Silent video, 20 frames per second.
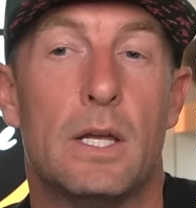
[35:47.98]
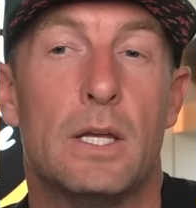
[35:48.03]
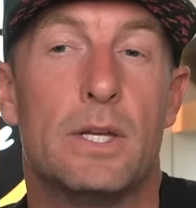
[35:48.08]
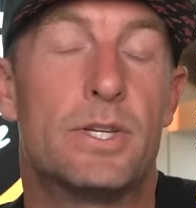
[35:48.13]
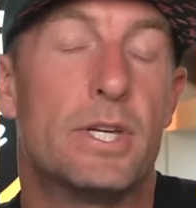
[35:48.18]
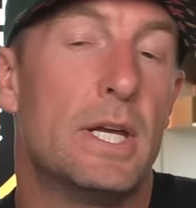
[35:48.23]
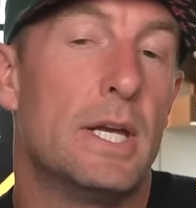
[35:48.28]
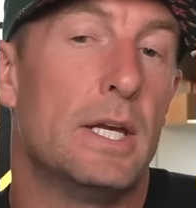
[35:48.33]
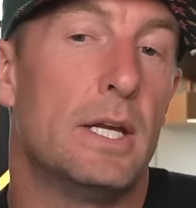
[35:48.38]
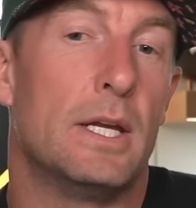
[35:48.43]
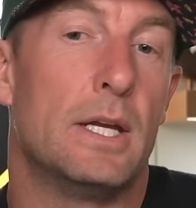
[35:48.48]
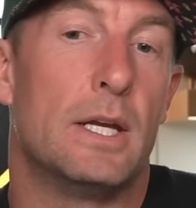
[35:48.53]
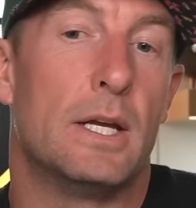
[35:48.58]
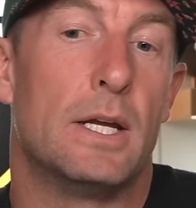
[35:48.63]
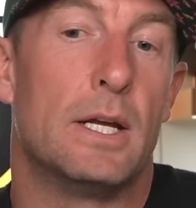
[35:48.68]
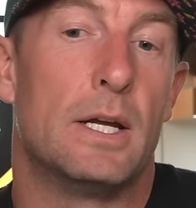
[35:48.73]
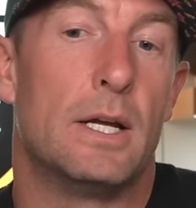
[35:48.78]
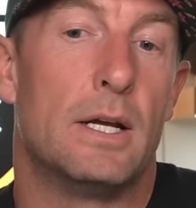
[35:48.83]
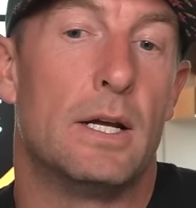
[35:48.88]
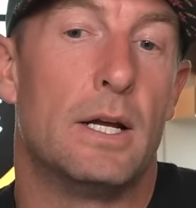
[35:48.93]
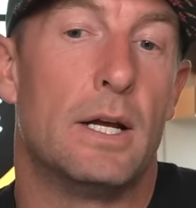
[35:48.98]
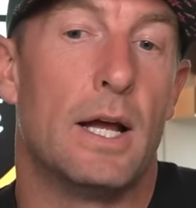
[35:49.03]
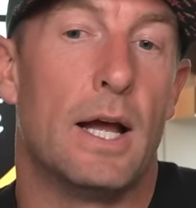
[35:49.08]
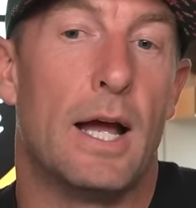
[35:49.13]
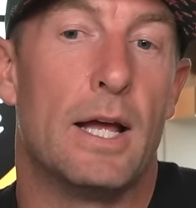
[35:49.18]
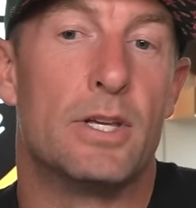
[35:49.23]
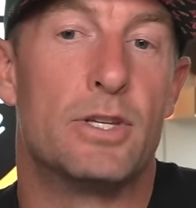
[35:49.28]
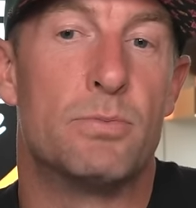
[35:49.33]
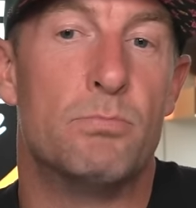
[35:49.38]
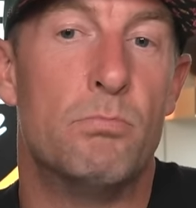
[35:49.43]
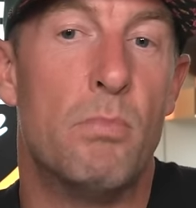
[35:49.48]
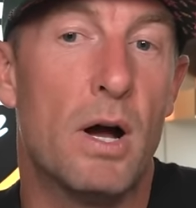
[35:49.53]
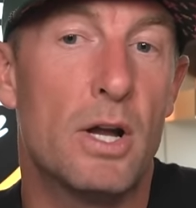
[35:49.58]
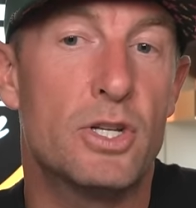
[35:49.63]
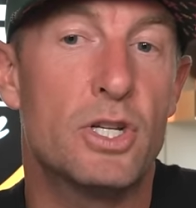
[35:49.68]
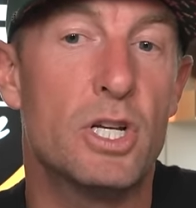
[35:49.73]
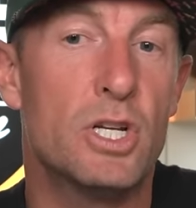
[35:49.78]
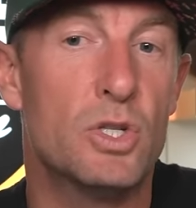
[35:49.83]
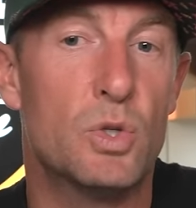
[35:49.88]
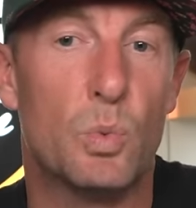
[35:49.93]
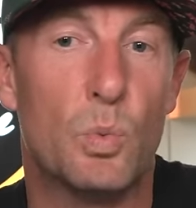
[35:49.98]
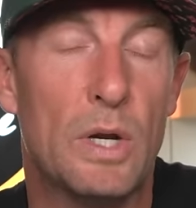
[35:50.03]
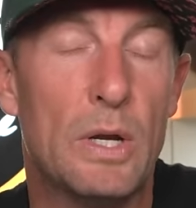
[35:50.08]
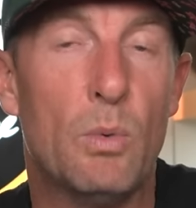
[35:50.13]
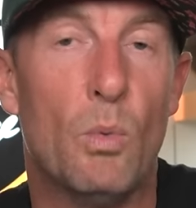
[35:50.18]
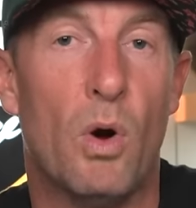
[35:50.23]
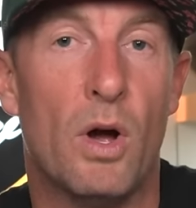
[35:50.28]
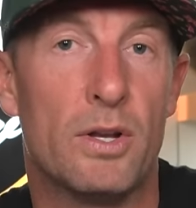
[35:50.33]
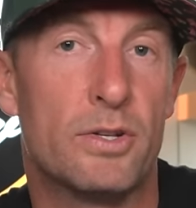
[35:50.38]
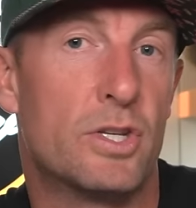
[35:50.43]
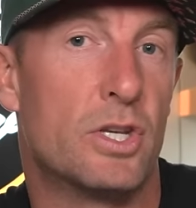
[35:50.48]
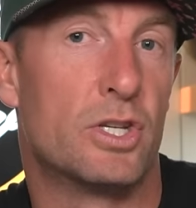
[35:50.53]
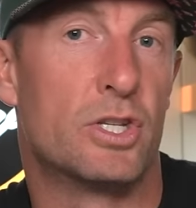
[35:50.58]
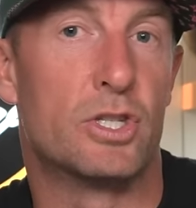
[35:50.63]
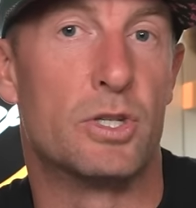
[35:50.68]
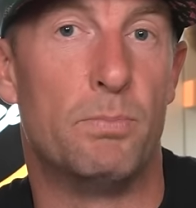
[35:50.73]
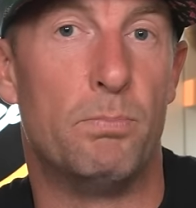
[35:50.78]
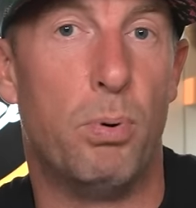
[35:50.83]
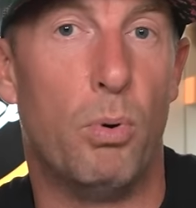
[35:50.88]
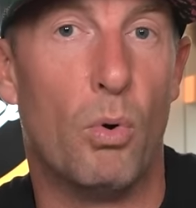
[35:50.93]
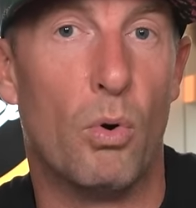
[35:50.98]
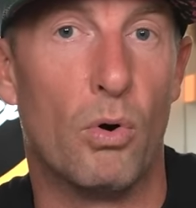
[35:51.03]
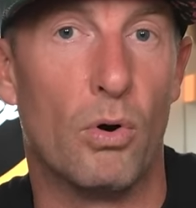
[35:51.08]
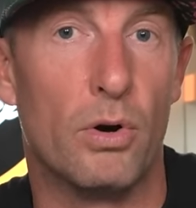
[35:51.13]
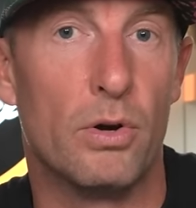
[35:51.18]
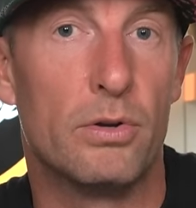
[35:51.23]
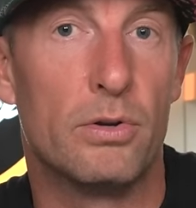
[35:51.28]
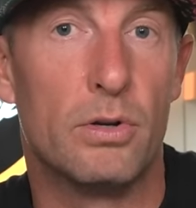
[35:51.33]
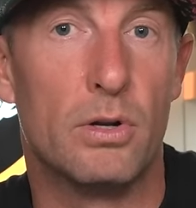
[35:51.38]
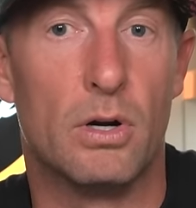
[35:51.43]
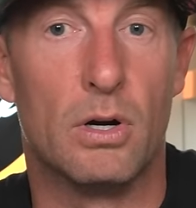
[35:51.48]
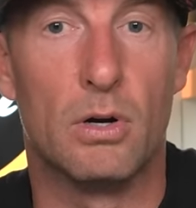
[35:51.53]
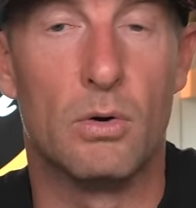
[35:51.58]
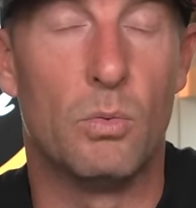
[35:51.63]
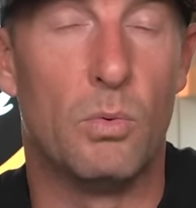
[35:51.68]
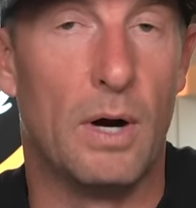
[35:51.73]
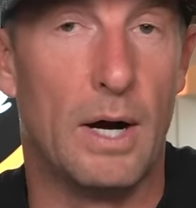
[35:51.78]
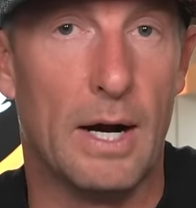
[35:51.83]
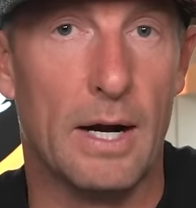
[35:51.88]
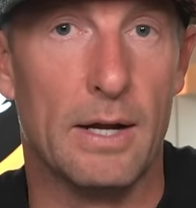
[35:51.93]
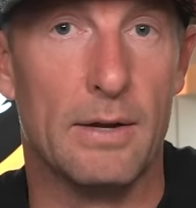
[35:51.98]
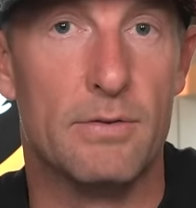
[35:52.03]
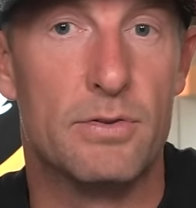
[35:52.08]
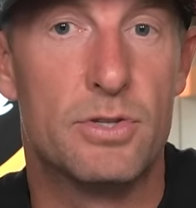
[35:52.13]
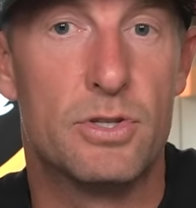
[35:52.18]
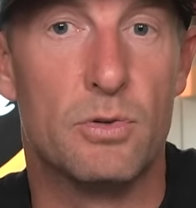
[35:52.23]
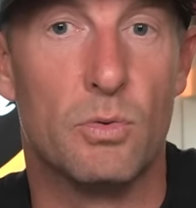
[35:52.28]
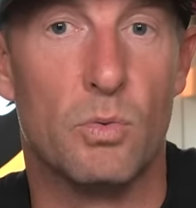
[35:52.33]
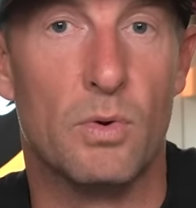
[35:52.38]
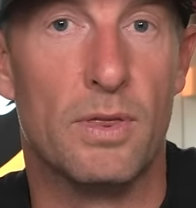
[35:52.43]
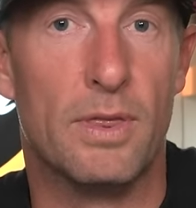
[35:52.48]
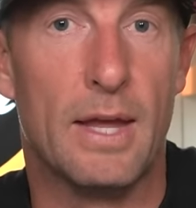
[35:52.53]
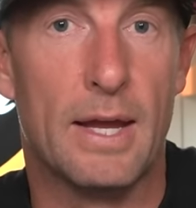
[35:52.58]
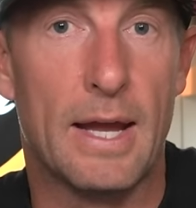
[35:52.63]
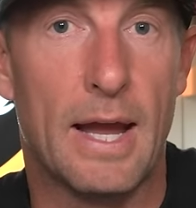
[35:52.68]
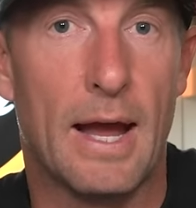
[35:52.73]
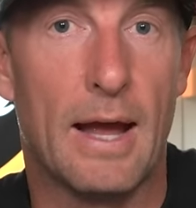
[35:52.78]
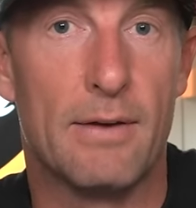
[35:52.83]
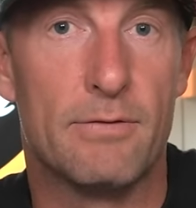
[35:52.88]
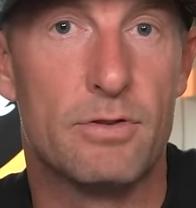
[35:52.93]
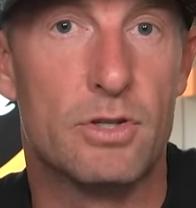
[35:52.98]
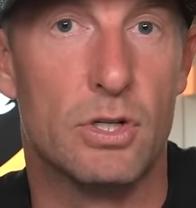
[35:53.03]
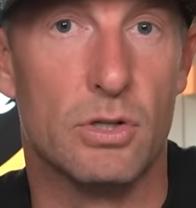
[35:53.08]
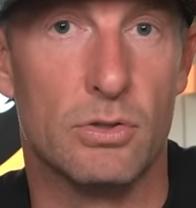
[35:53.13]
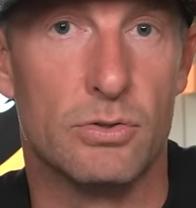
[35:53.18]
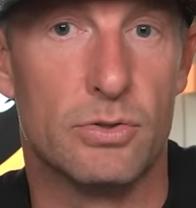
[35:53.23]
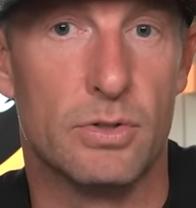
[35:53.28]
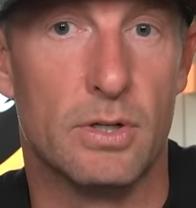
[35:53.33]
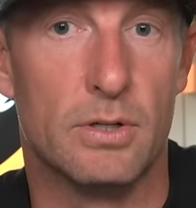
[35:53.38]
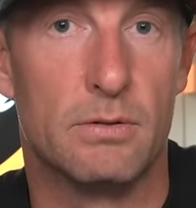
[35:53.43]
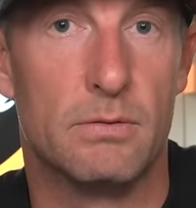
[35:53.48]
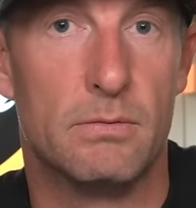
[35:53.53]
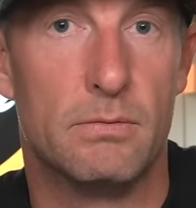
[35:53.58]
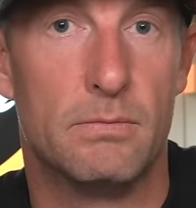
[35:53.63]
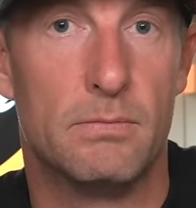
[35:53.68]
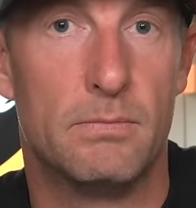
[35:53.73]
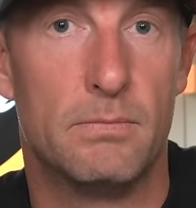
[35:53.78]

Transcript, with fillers: You see, as much as we want to support our wives when they have children,